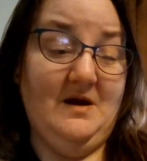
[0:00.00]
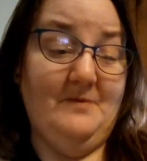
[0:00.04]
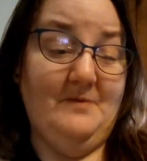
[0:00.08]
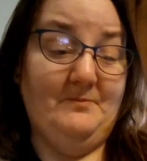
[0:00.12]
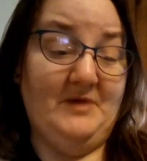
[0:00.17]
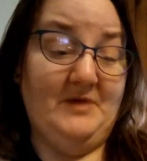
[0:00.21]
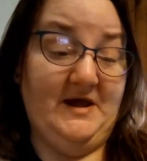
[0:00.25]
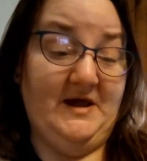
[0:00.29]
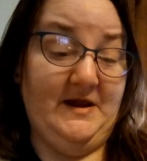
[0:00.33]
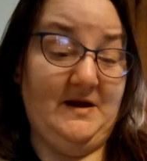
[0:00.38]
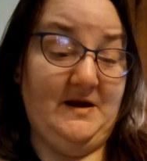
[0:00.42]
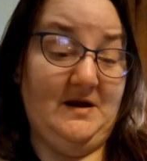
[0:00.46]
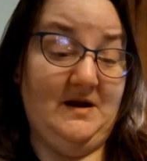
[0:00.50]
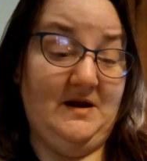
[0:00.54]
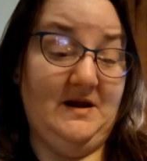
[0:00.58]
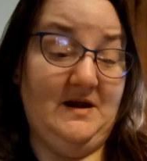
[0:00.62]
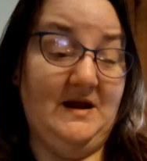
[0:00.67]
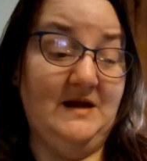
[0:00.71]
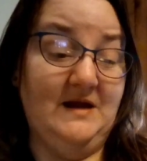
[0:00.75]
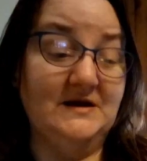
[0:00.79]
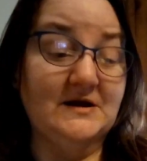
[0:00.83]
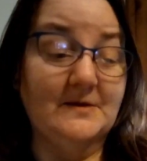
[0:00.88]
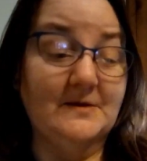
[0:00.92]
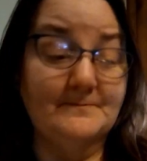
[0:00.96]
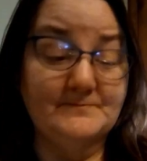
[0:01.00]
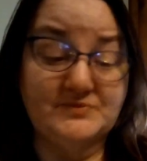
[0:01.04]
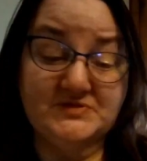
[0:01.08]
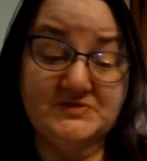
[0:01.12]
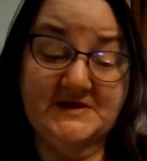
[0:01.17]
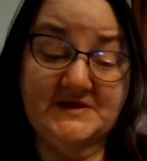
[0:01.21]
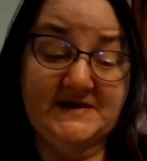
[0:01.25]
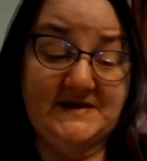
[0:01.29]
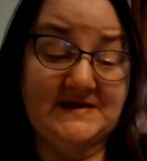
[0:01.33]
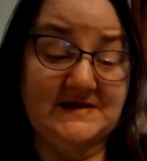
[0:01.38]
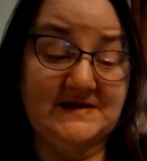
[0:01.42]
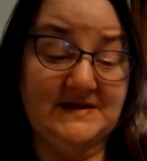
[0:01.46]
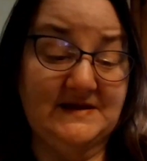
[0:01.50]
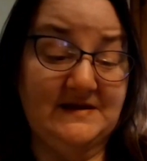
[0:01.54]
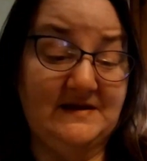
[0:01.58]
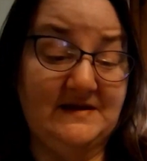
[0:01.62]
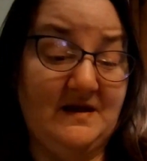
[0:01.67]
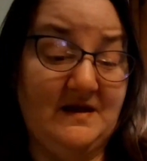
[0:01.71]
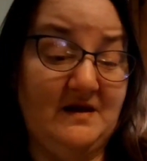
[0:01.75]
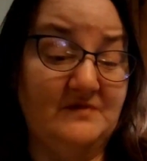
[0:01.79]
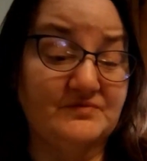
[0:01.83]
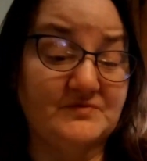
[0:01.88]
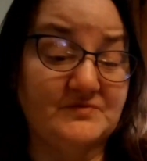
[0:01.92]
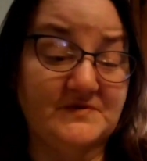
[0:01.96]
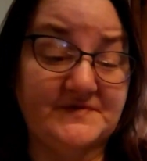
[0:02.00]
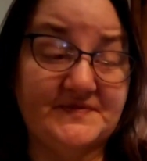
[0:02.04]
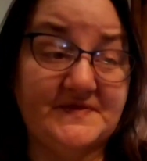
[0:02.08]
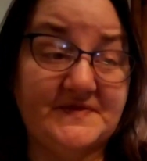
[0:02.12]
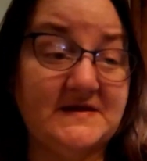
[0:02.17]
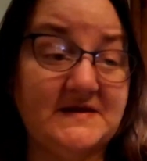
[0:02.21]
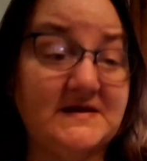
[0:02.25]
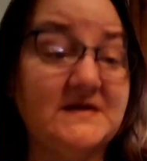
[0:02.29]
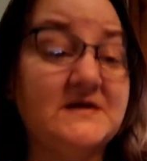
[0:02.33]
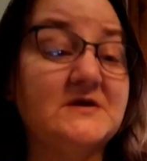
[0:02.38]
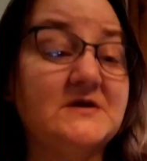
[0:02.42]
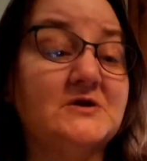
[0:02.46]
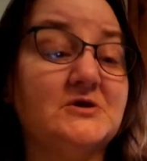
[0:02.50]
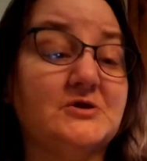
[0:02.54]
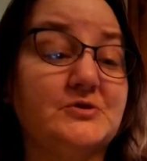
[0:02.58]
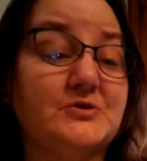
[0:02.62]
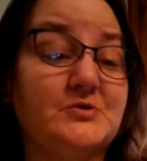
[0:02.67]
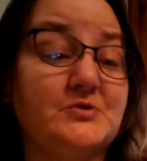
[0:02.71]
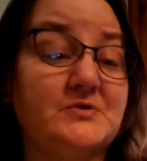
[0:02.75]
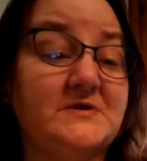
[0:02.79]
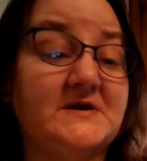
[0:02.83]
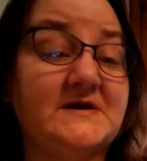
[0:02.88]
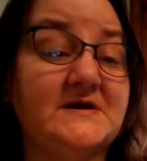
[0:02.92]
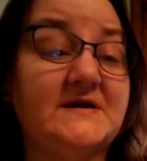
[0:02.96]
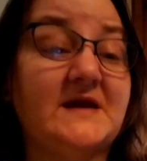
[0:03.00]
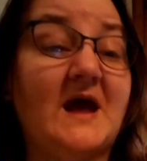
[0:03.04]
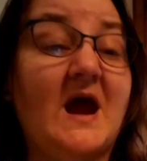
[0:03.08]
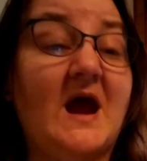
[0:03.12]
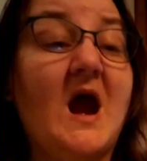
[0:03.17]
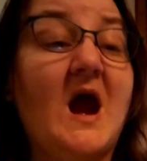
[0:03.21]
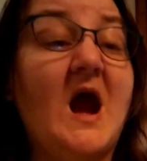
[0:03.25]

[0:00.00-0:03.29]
But complete kit, everything included.